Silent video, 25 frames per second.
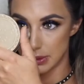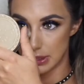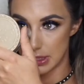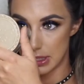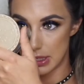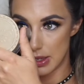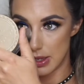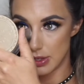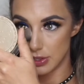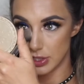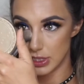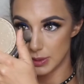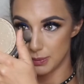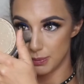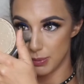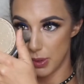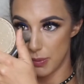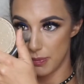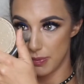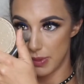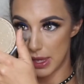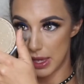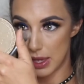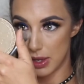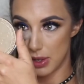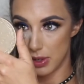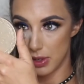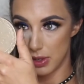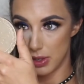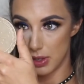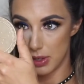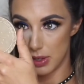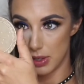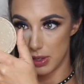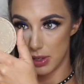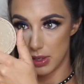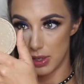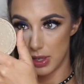gonna just pop that
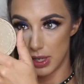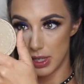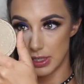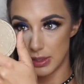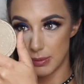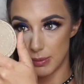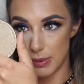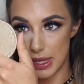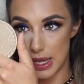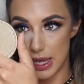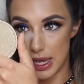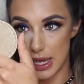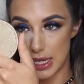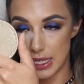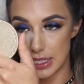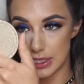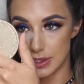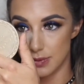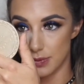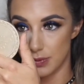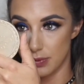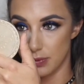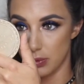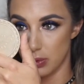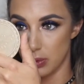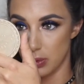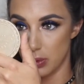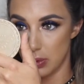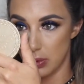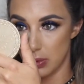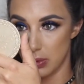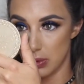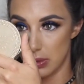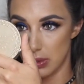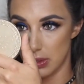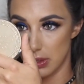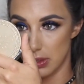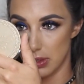under my eyes for
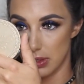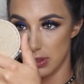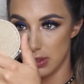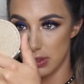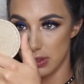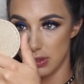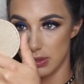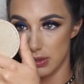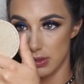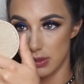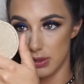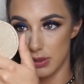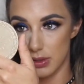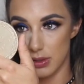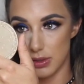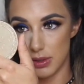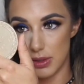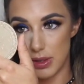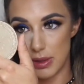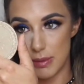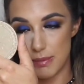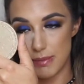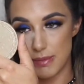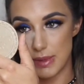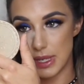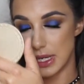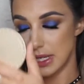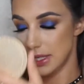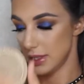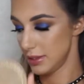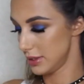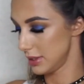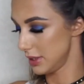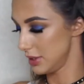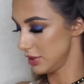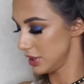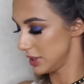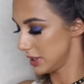a
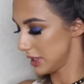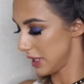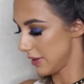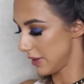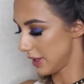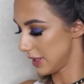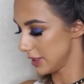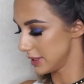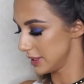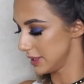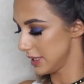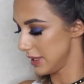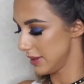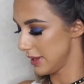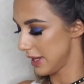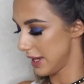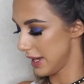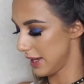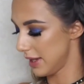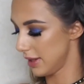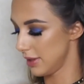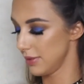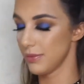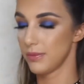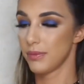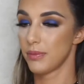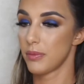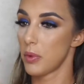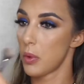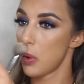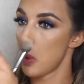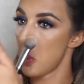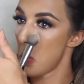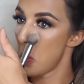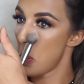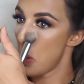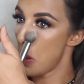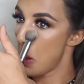minute and just let that sit there.
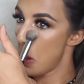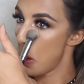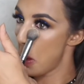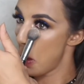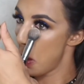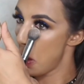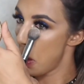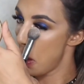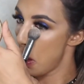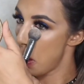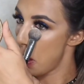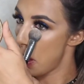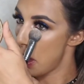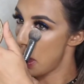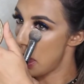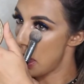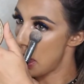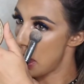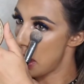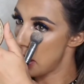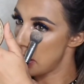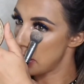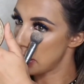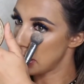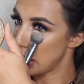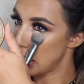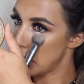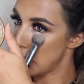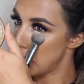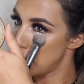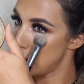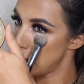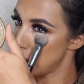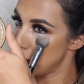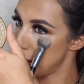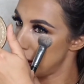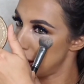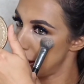And again
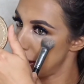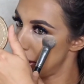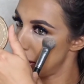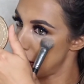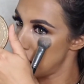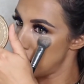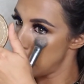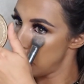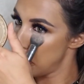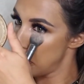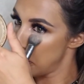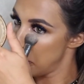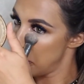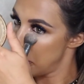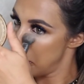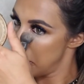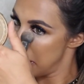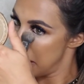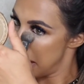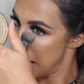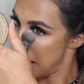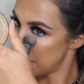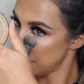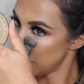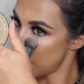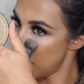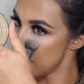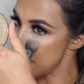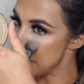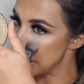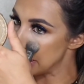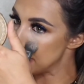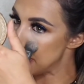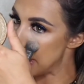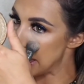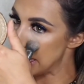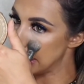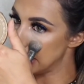over here. I'm not a
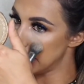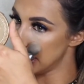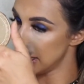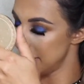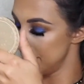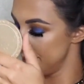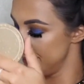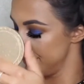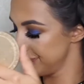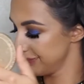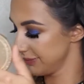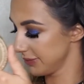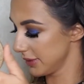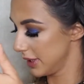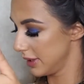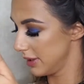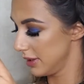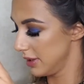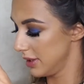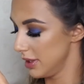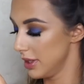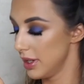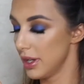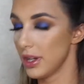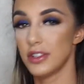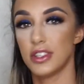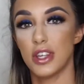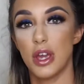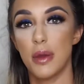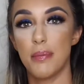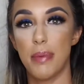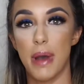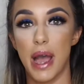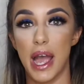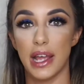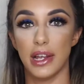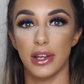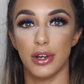big baker. Don't
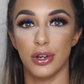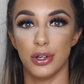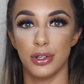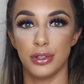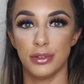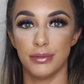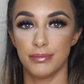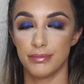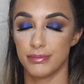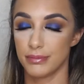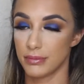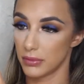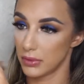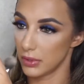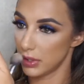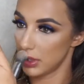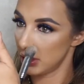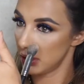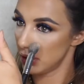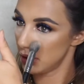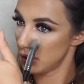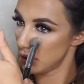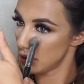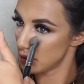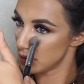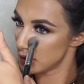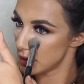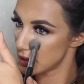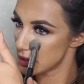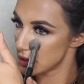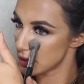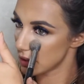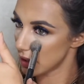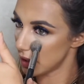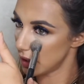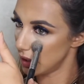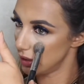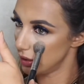pile it on.
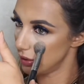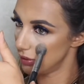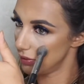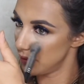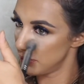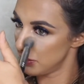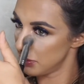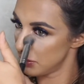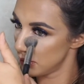Just kind of.